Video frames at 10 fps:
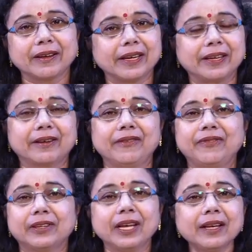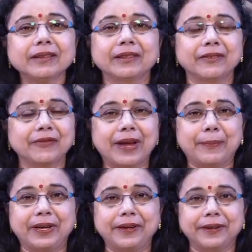income for the
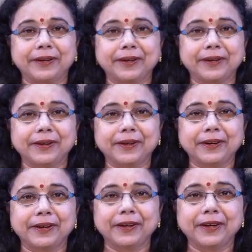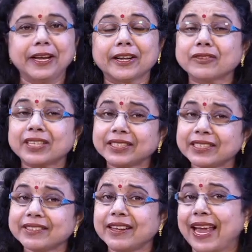family. Now such
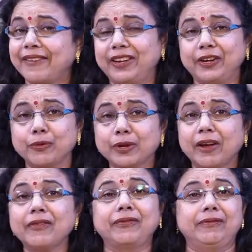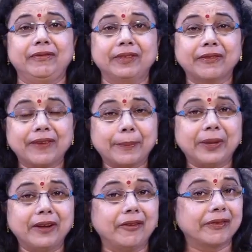is the livelihood of the
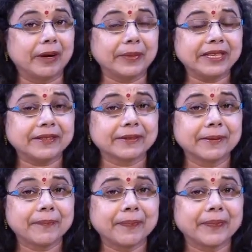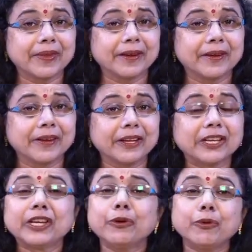family of Ramesh.
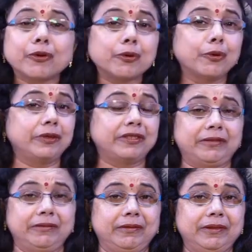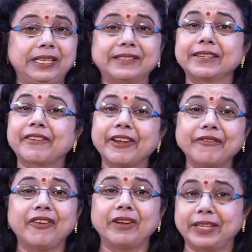New clothes is a dream
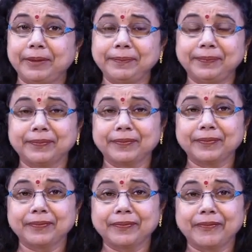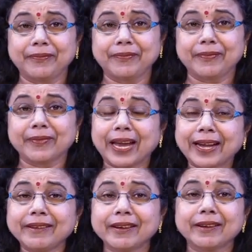for them
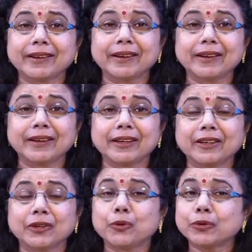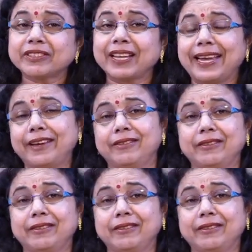and goods like